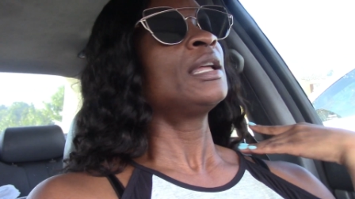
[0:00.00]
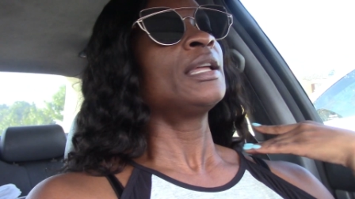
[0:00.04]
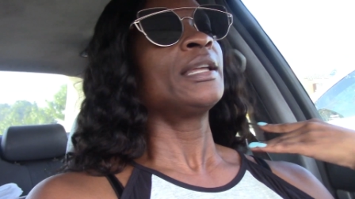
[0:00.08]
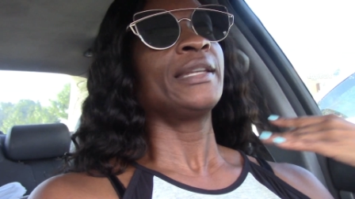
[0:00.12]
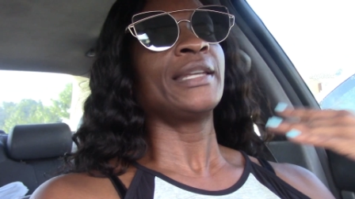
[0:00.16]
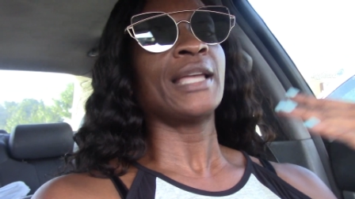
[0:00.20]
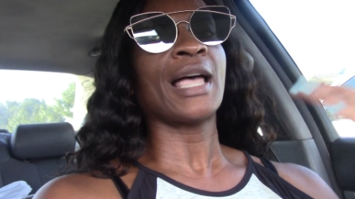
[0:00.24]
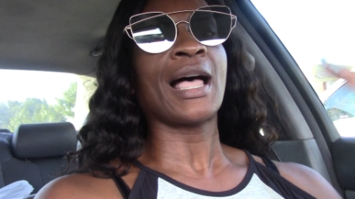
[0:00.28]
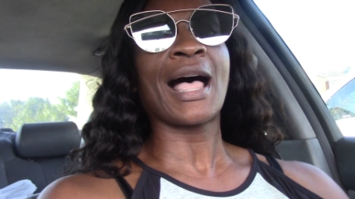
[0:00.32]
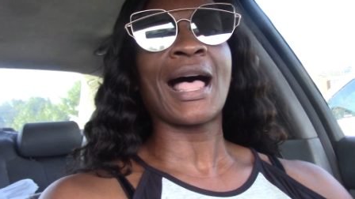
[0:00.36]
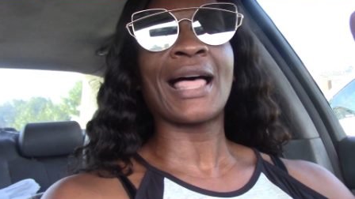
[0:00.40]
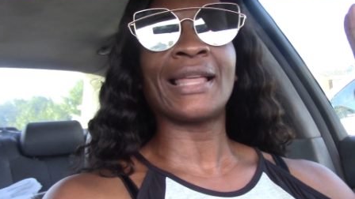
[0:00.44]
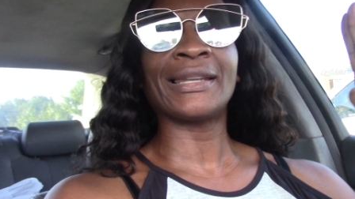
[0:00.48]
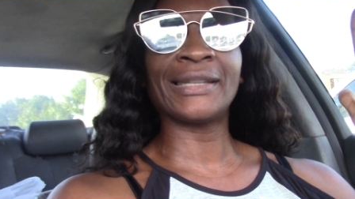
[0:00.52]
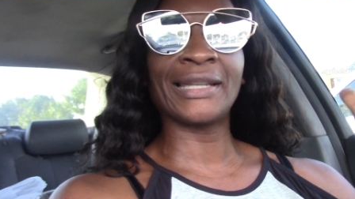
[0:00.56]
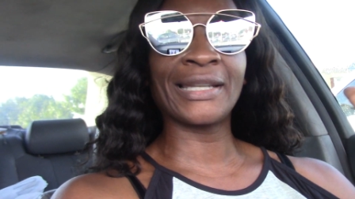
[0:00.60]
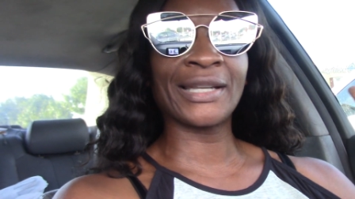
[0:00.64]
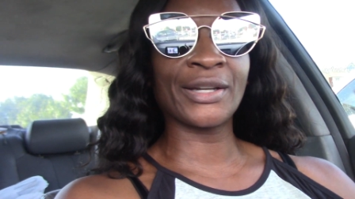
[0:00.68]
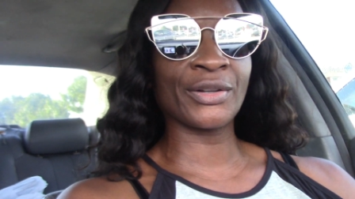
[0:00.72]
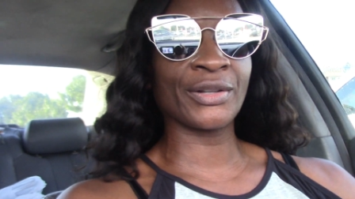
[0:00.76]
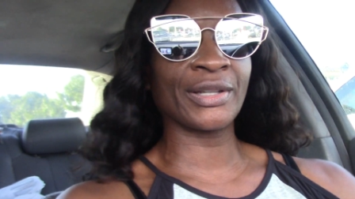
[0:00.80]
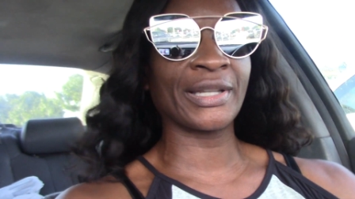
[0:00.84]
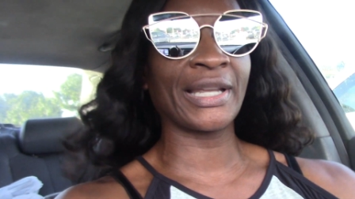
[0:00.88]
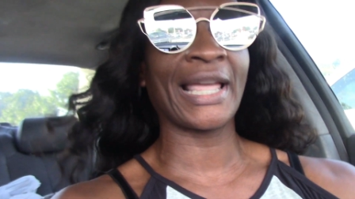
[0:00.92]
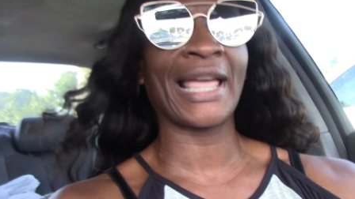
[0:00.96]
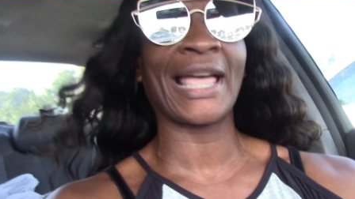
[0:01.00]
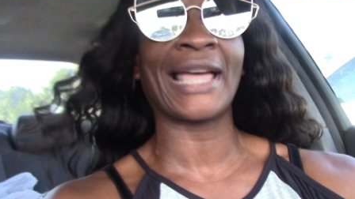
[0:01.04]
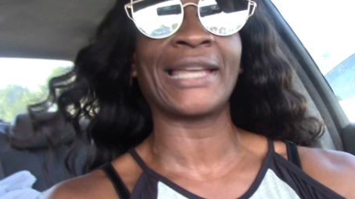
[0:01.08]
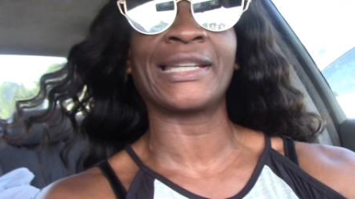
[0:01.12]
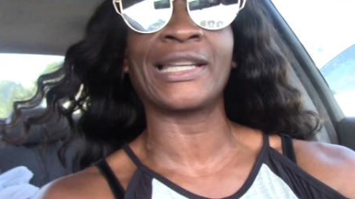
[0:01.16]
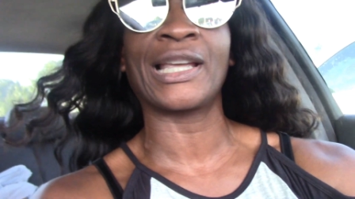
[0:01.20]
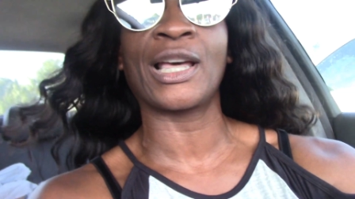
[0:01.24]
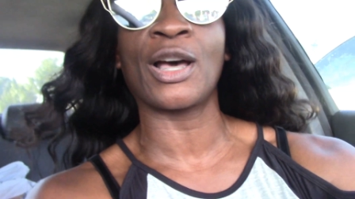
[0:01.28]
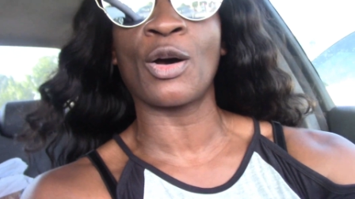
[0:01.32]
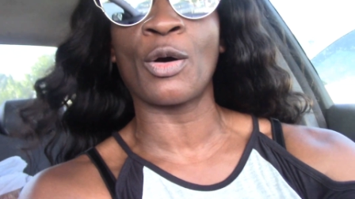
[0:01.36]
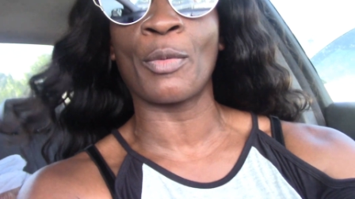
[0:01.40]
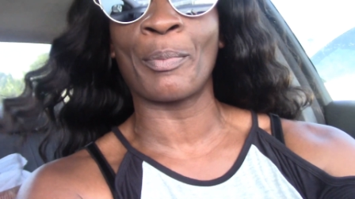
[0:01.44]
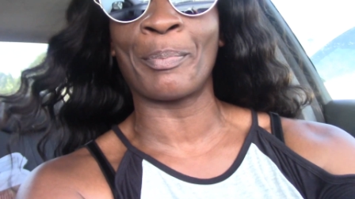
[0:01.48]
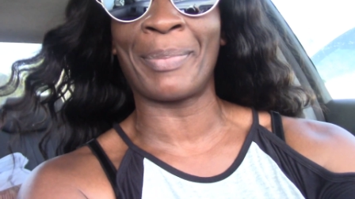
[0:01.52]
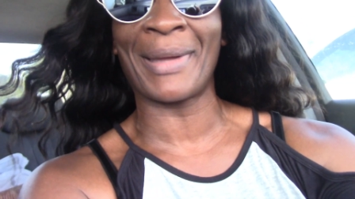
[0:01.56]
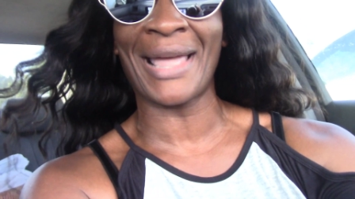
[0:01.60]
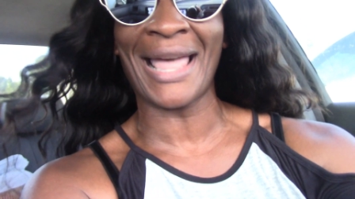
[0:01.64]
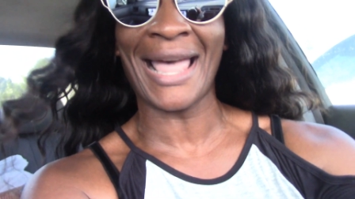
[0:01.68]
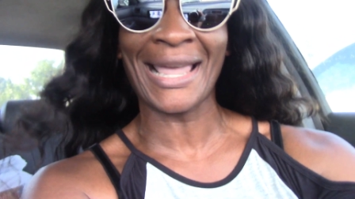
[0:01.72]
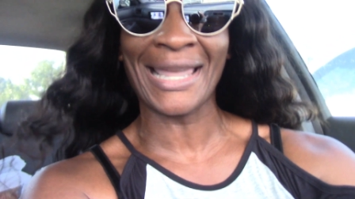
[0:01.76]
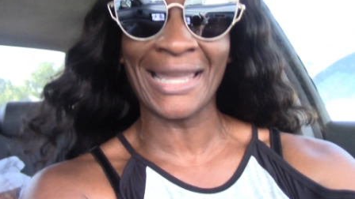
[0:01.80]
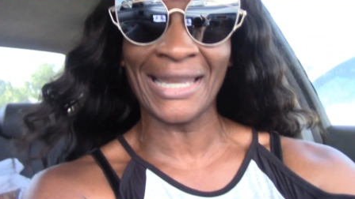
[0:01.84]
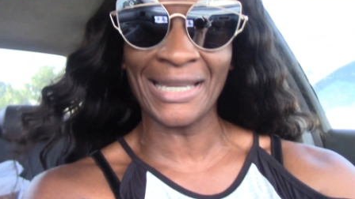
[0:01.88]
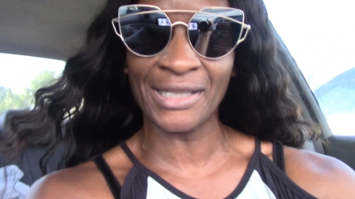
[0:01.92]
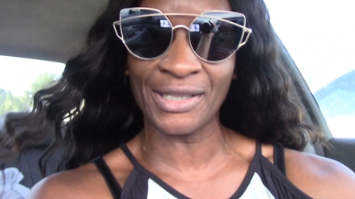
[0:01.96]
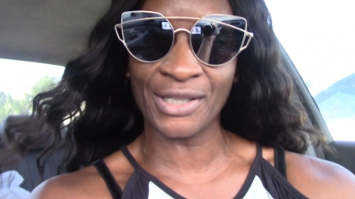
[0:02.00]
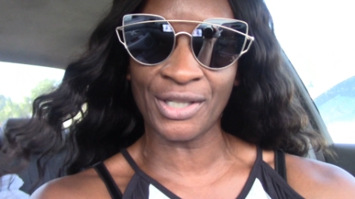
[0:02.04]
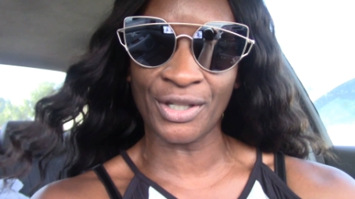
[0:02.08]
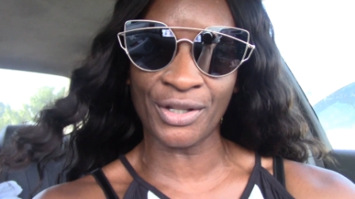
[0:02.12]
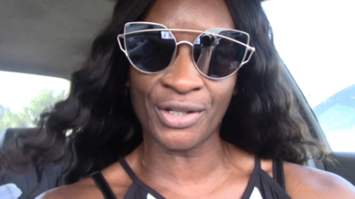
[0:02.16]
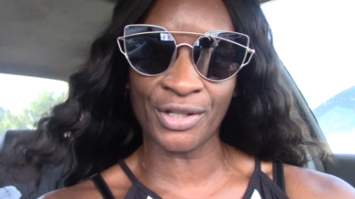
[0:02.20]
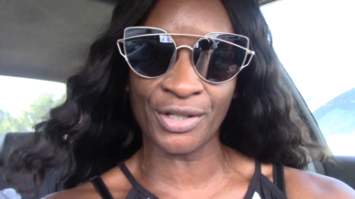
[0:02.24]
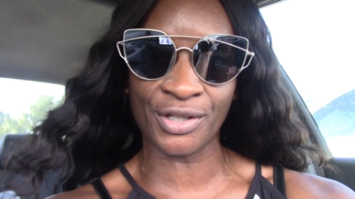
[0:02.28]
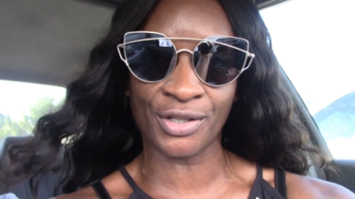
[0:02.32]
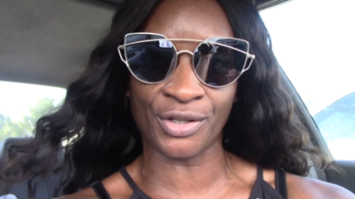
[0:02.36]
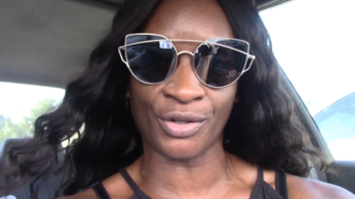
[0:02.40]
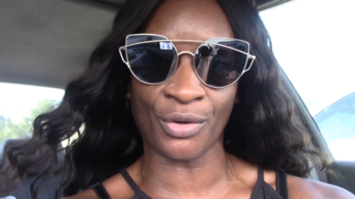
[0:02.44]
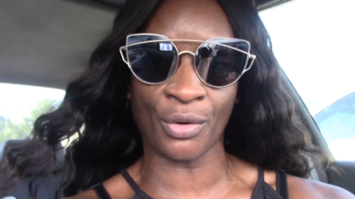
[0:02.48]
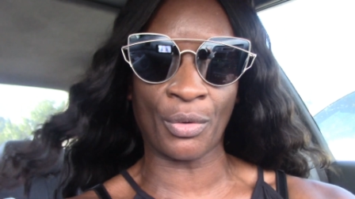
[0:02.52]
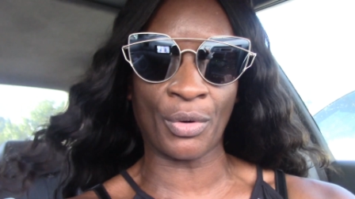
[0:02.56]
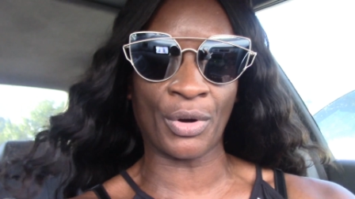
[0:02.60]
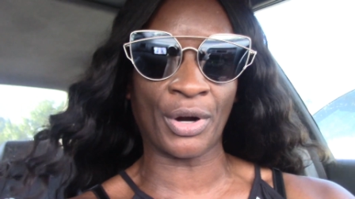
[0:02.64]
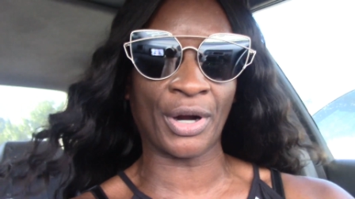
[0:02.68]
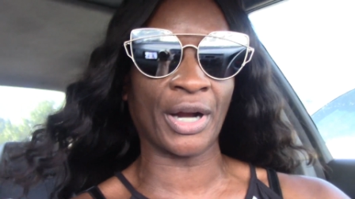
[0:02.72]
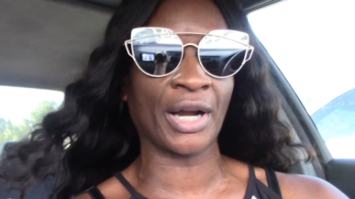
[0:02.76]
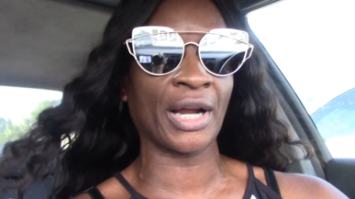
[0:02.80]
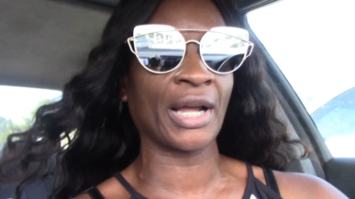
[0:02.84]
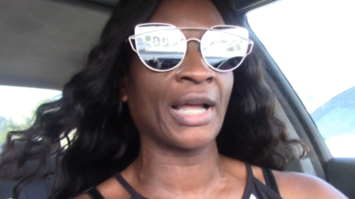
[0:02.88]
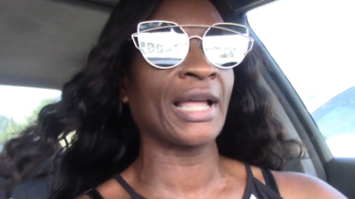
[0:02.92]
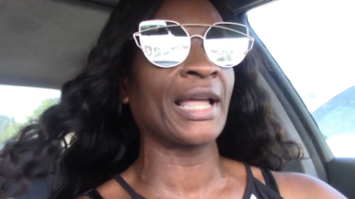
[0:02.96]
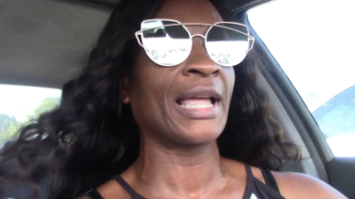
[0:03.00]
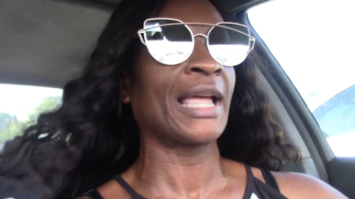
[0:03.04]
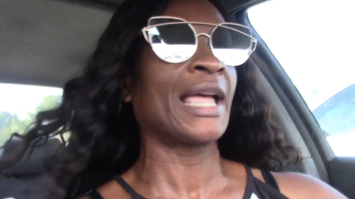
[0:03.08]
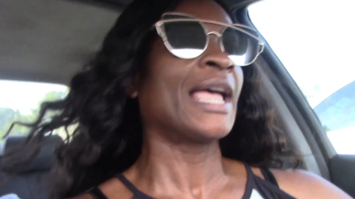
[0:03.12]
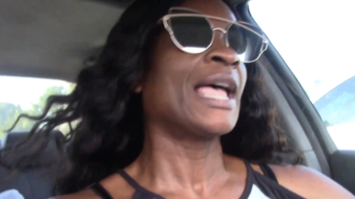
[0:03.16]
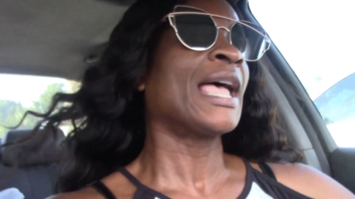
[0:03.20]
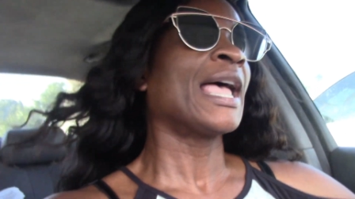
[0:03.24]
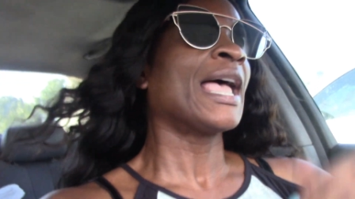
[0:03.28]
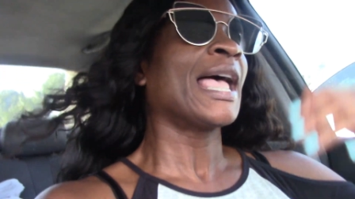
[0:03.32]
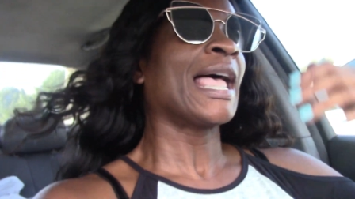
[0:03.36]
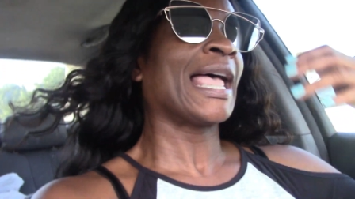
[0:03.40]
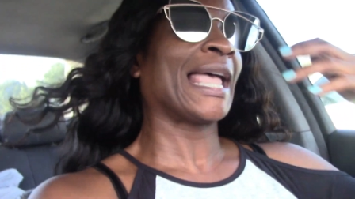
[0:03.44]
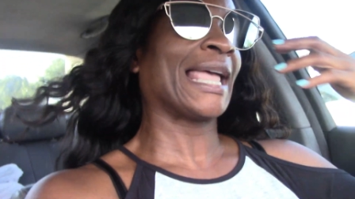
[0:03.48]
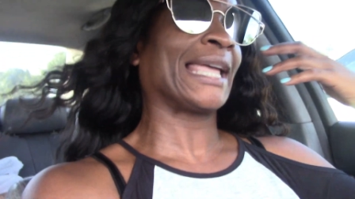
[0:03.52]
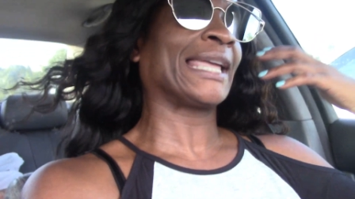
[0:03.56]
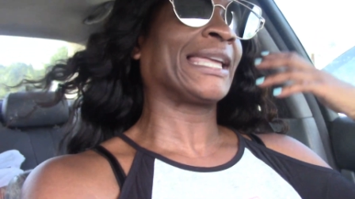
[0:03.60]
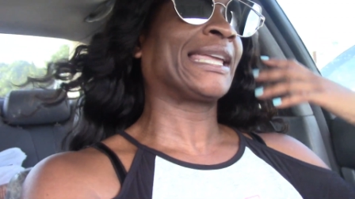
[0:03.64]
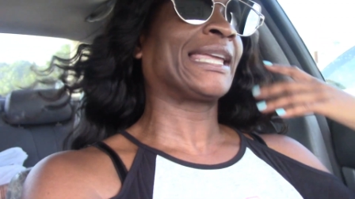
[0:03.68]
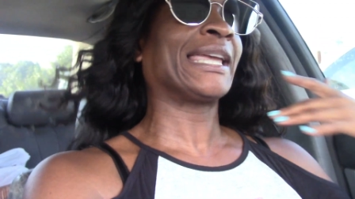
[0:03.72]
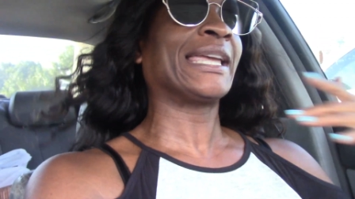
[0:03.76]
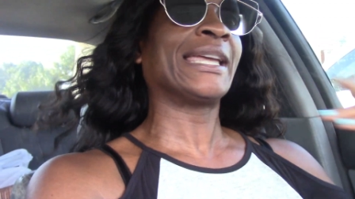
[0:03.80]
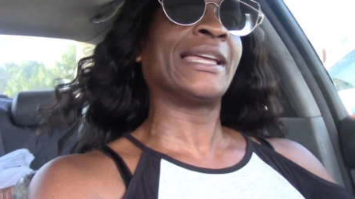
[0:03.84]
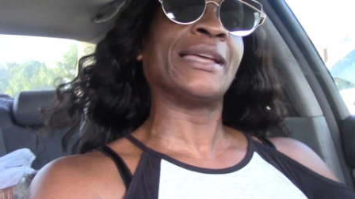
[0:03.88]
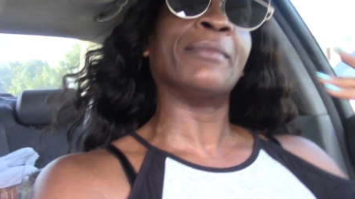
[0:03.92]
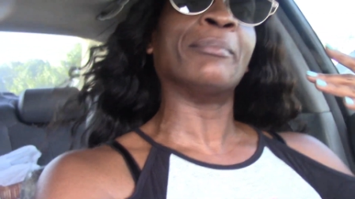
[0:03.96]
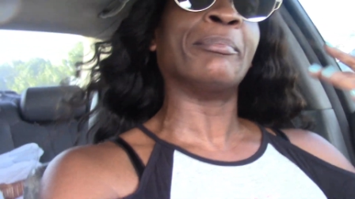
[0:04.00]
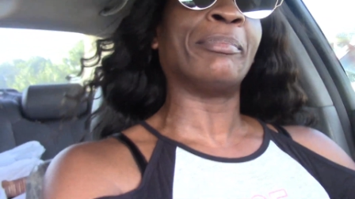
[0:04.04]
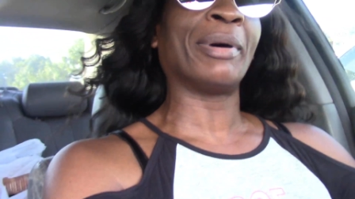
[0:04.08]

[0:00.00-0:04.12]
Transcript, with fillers: Yeah, I literally had to go back into the store and get